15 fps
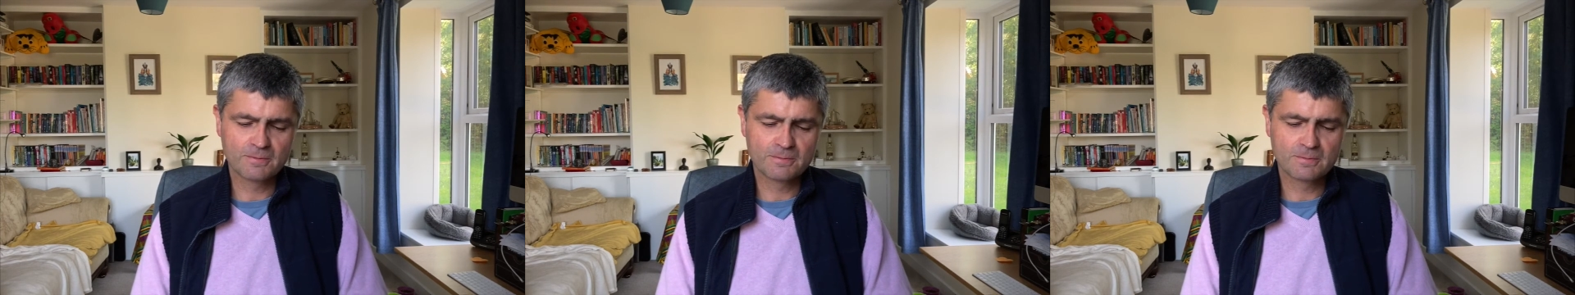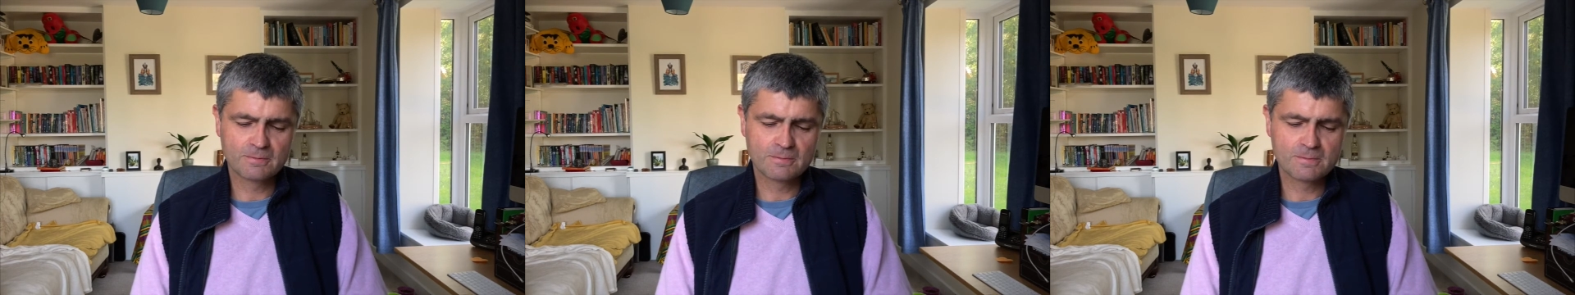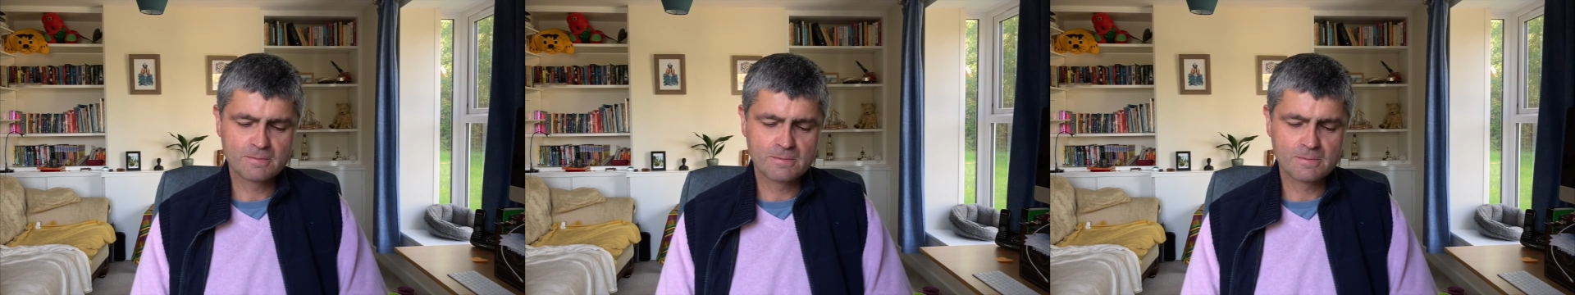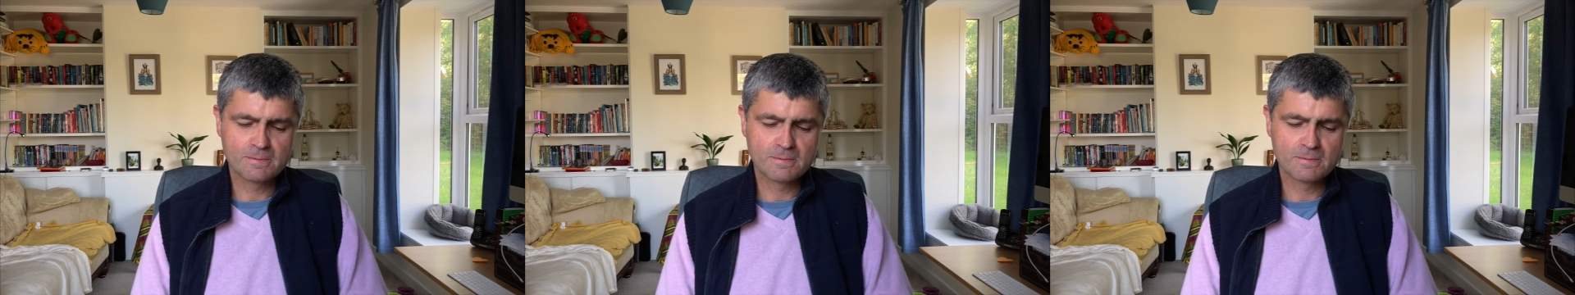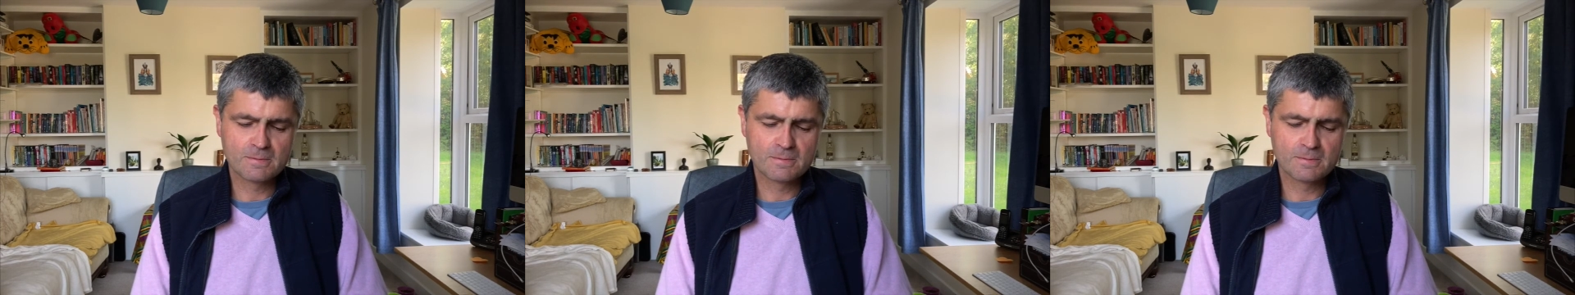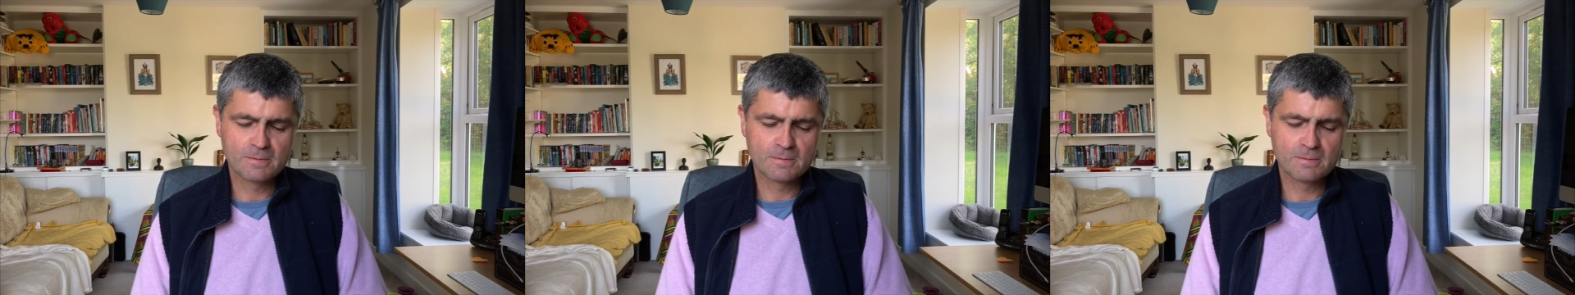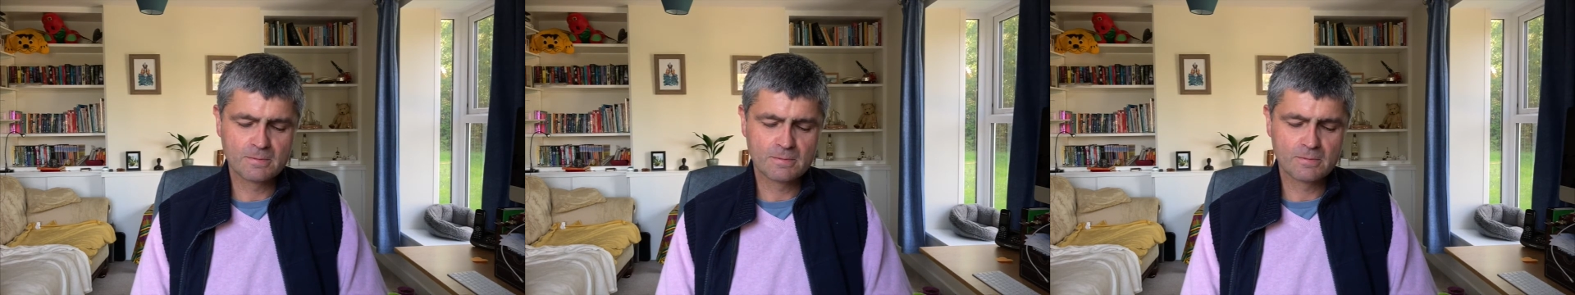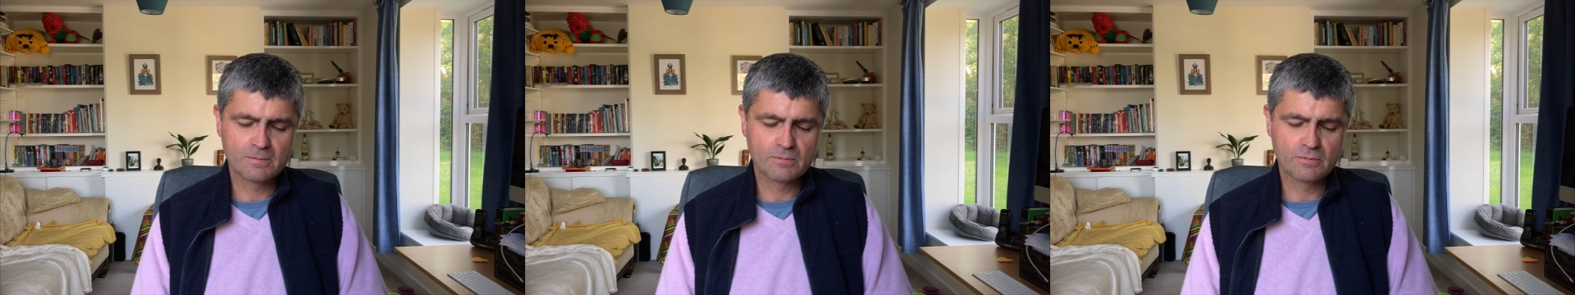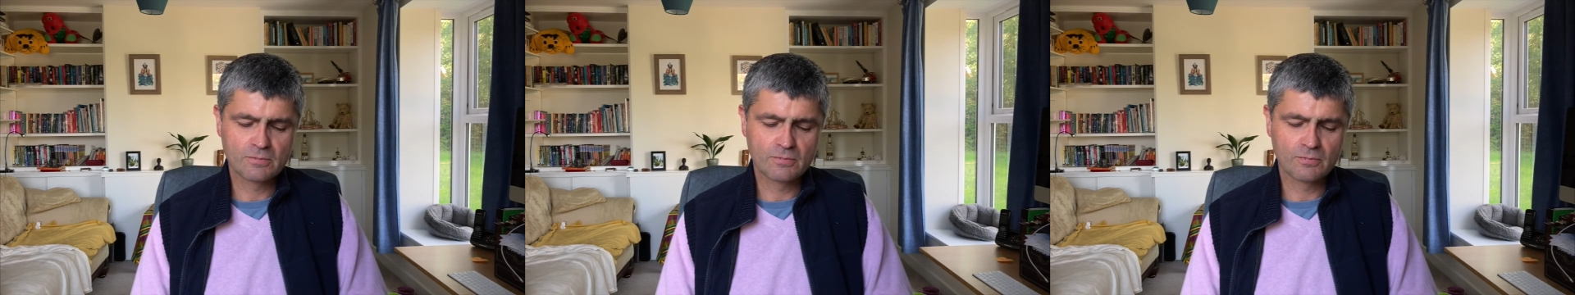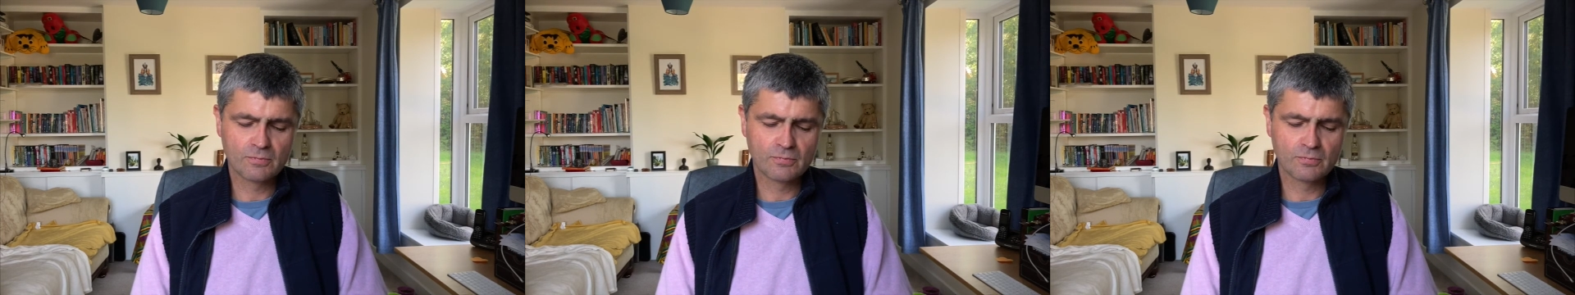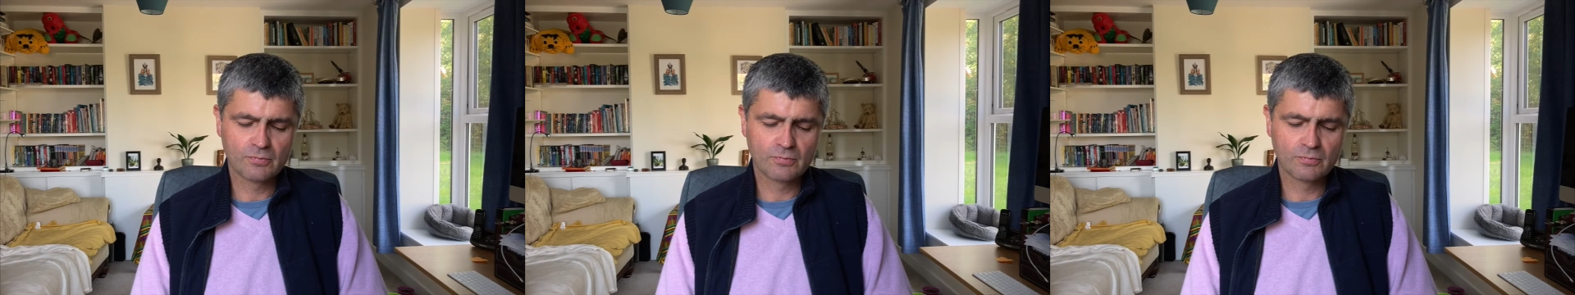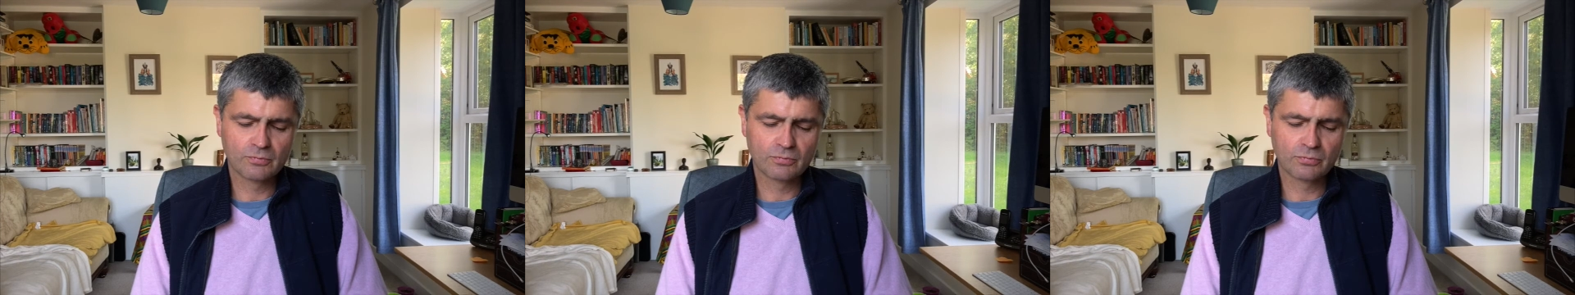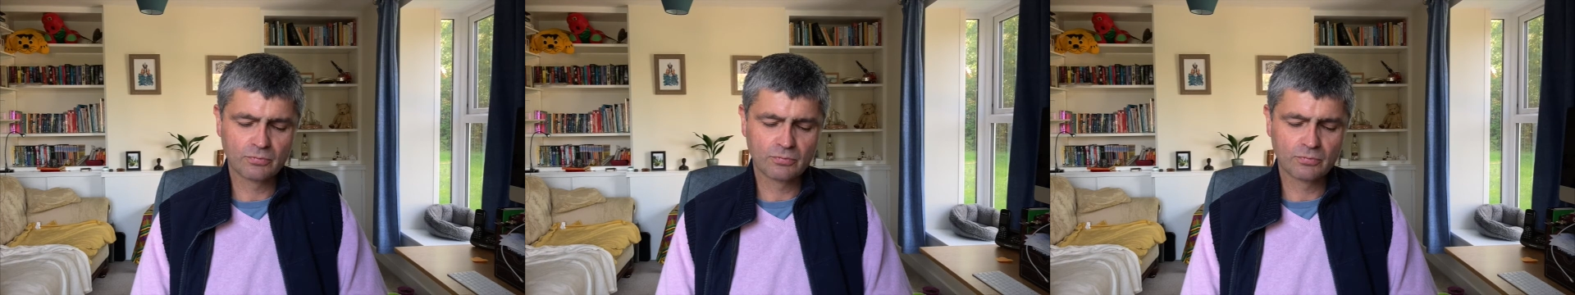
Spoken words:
Nobody speaks.